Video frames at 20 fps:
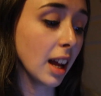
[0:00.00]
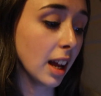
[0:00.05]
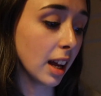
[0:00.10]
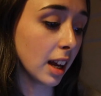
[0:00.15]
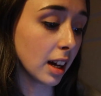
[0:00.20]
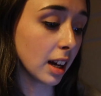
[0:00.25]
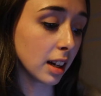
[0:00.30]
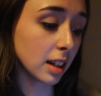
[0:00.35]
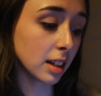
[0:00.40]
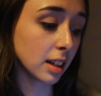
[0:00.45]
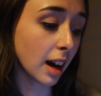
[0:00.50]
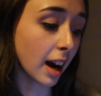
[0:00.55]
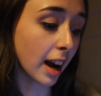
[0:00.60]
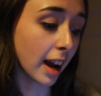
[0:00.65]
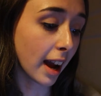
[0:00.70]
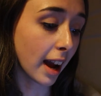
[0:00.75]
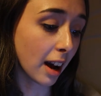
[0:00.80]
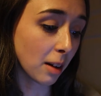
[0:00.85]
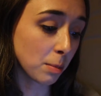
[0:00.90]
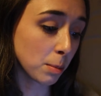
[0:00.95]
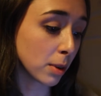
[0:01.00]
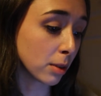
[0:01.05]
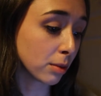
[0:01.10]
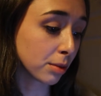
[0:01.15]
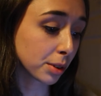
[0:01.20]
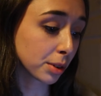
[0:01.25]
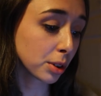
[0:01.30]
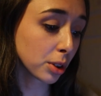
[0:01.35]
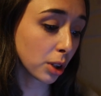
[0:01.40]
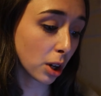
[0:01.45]
and I have been
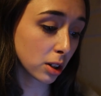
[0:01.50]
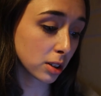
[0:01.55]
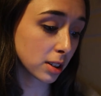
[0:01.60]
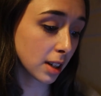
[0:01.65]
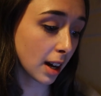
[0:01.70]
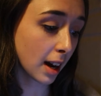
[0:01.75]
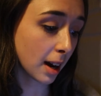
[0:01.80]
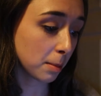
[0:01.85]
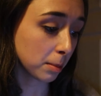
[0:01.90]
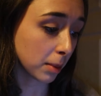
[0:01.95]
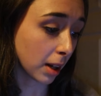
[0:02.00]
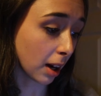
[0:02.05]
for a long time